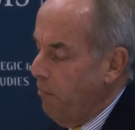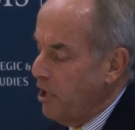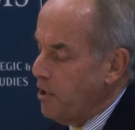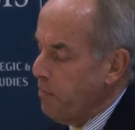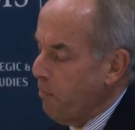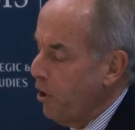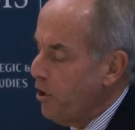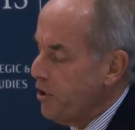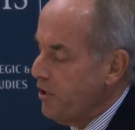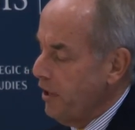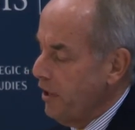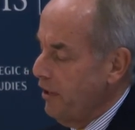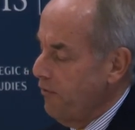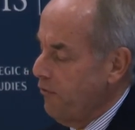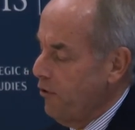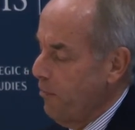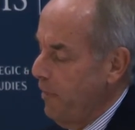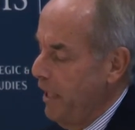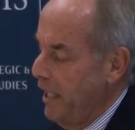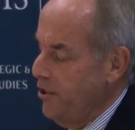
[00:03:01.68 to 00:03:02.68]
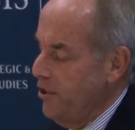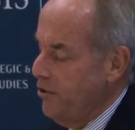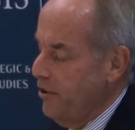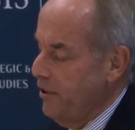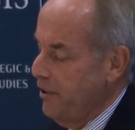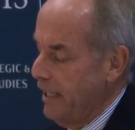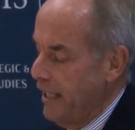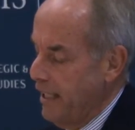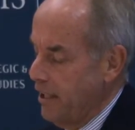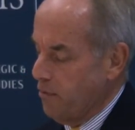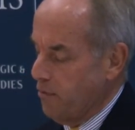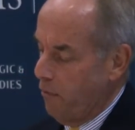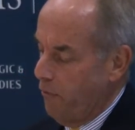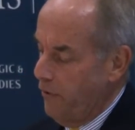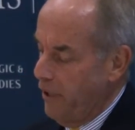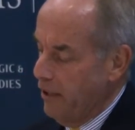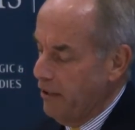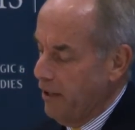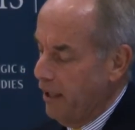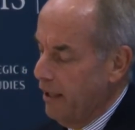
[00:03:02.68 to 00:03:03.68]
much personal information that is
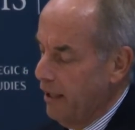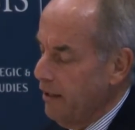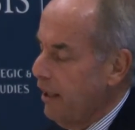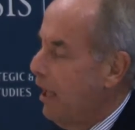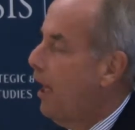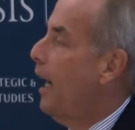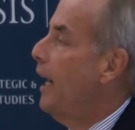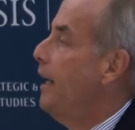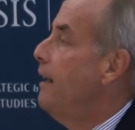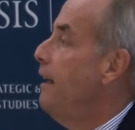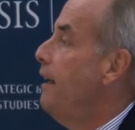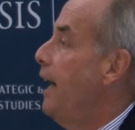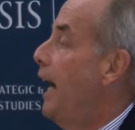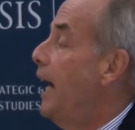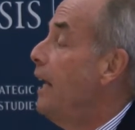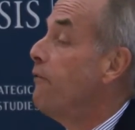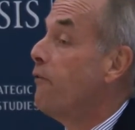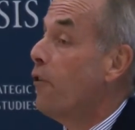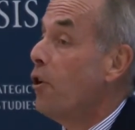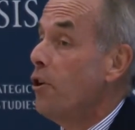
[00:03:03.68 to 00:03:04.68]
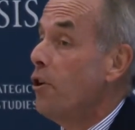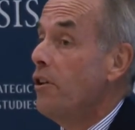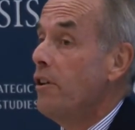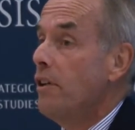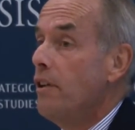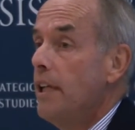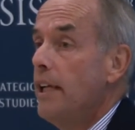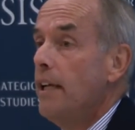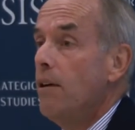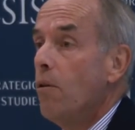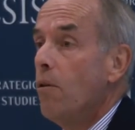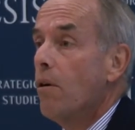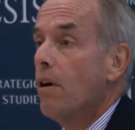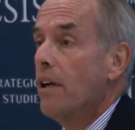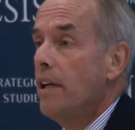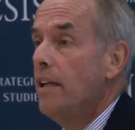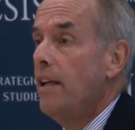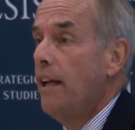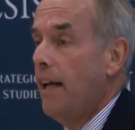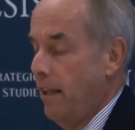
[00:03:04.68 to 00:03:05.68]
revealed online, advertently or
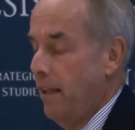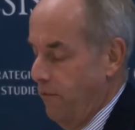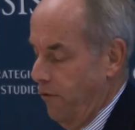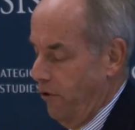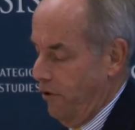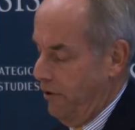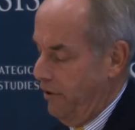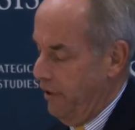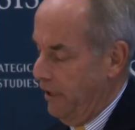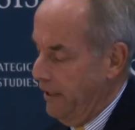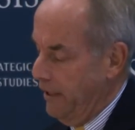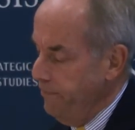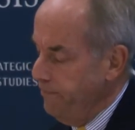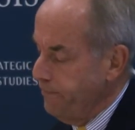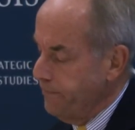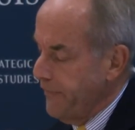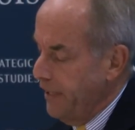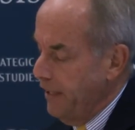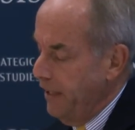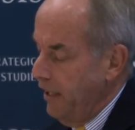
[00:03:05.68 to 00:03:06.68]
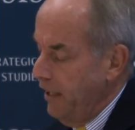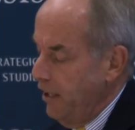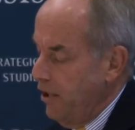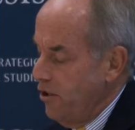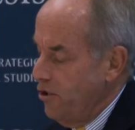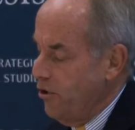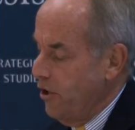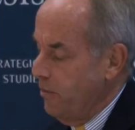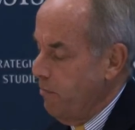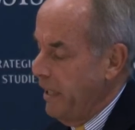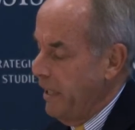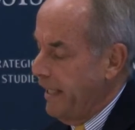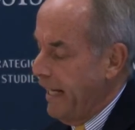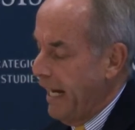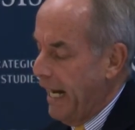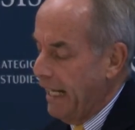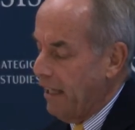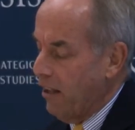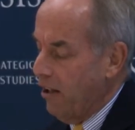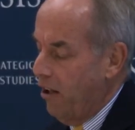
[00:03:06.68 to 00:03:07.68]
inadvertently, should be
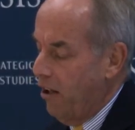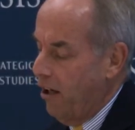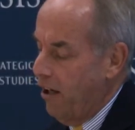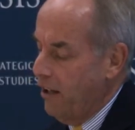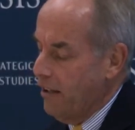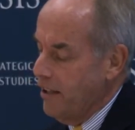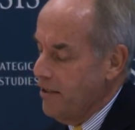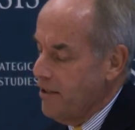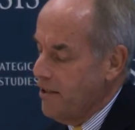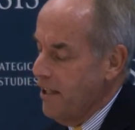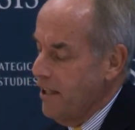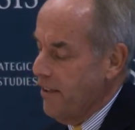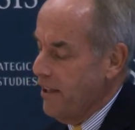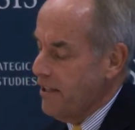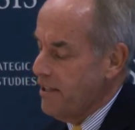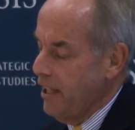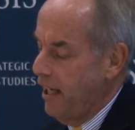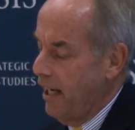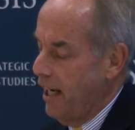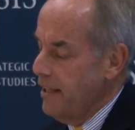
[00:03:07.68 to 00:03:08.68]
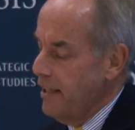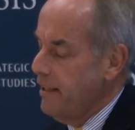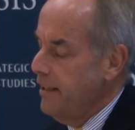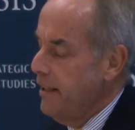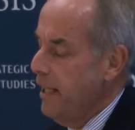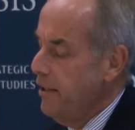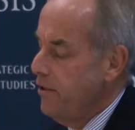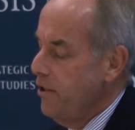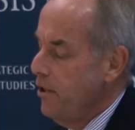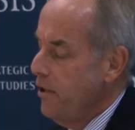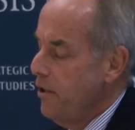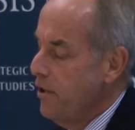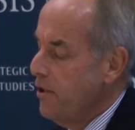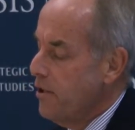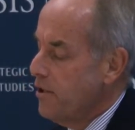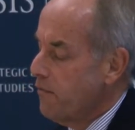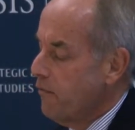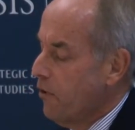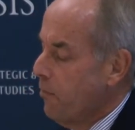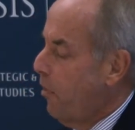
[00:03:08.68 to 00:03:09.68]
cataloged and synthesized and then
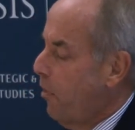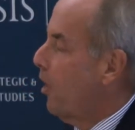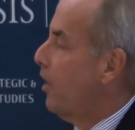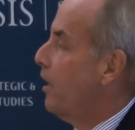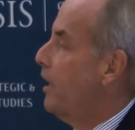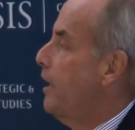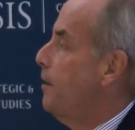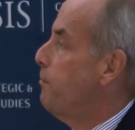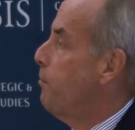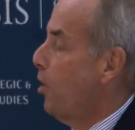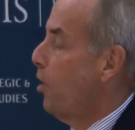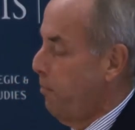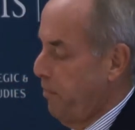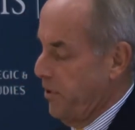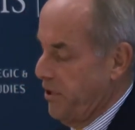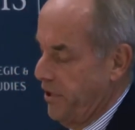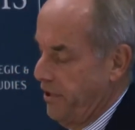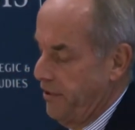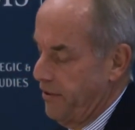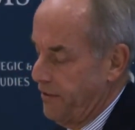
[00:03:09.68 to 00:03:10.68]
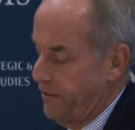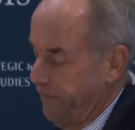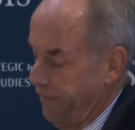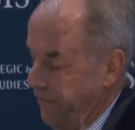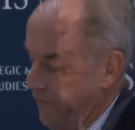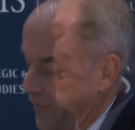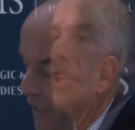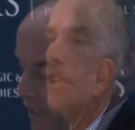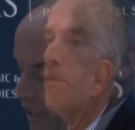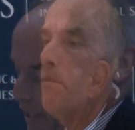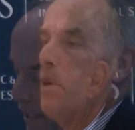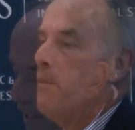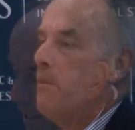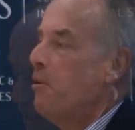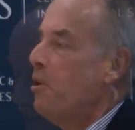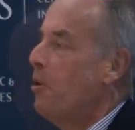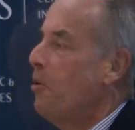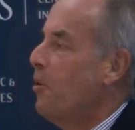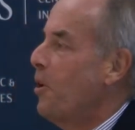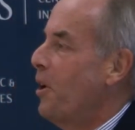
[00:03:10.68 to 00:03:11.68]
used for marketing purposes.
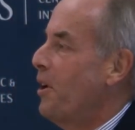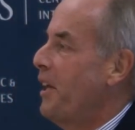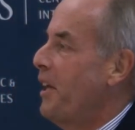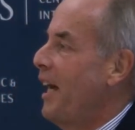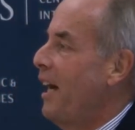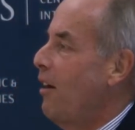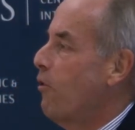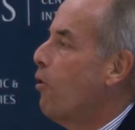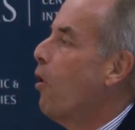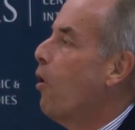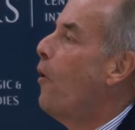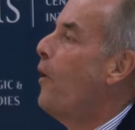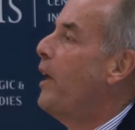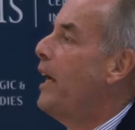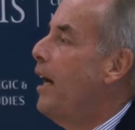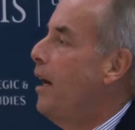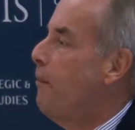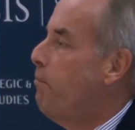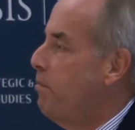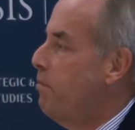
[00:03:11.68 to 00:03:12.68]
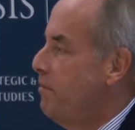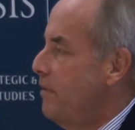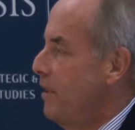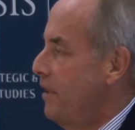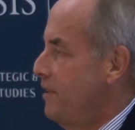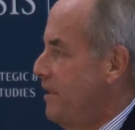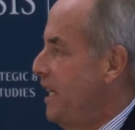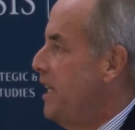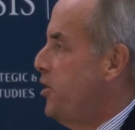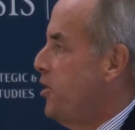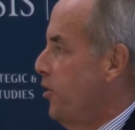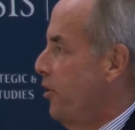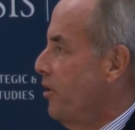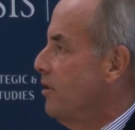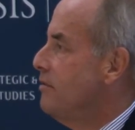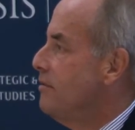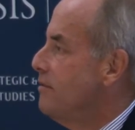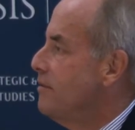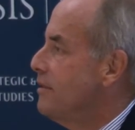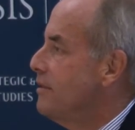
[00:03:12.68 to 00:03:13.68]
People who are now growing up
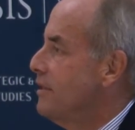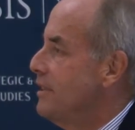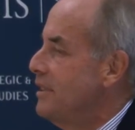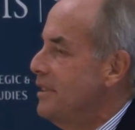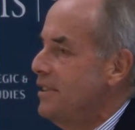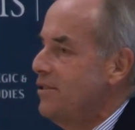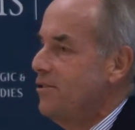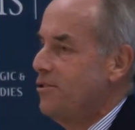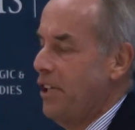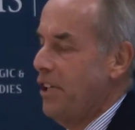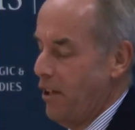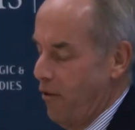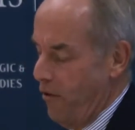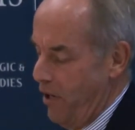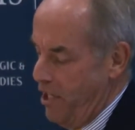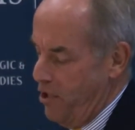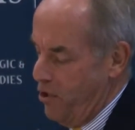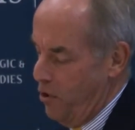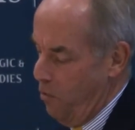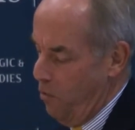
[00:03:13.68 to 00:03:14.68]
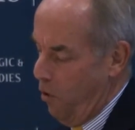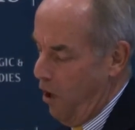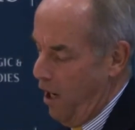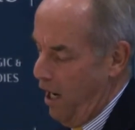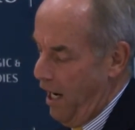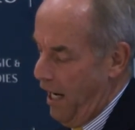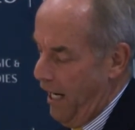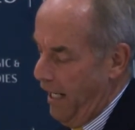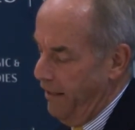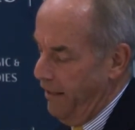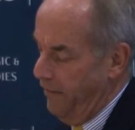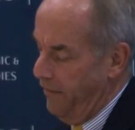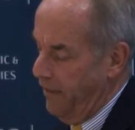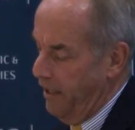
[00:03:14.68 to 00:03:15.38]
digital, the Generation Y,